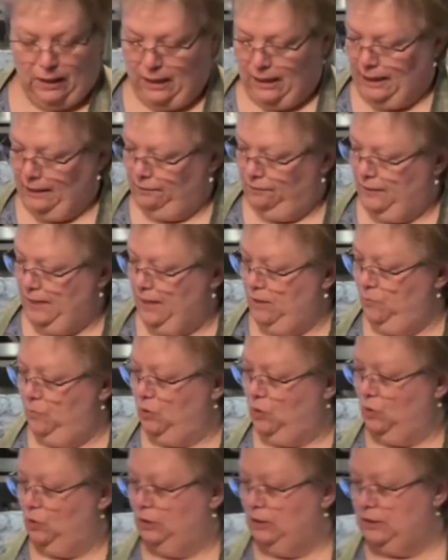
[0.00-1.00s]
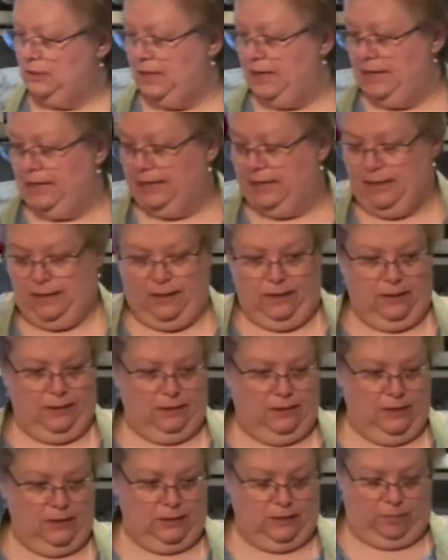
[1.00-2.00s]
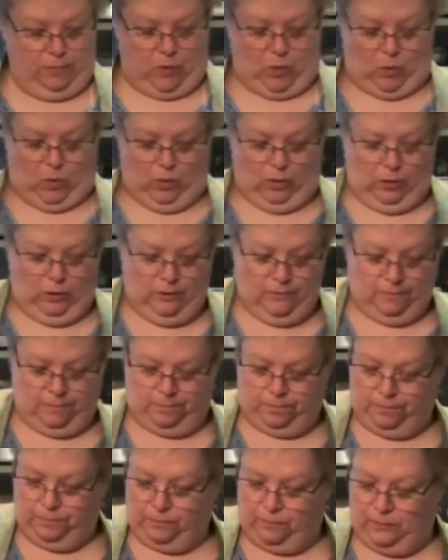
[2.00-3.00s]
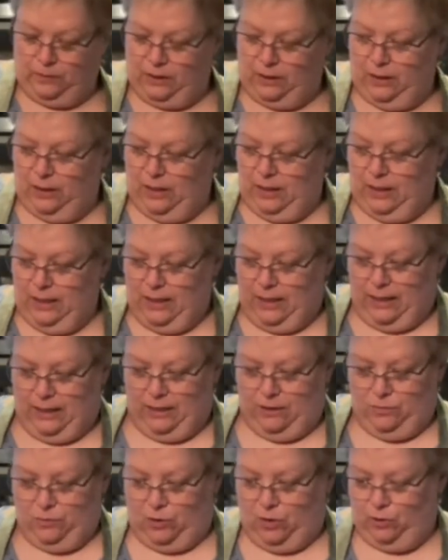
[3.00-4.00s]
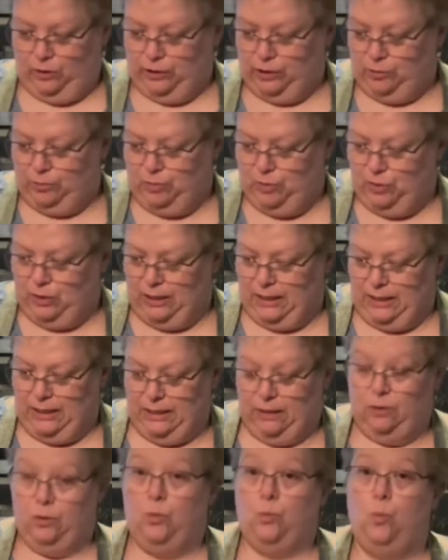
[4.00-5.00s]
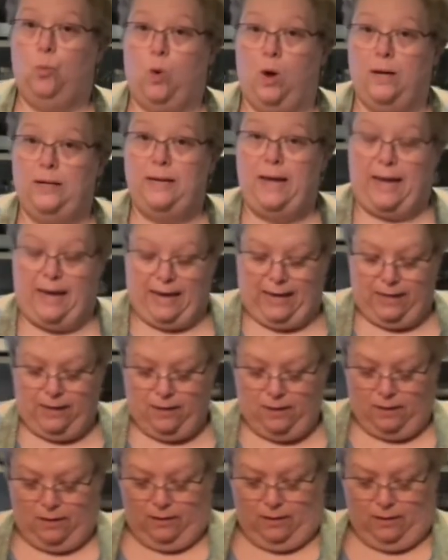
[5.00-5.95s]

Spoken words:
And then we're going to take this bowl and we're going to put in 1 egg.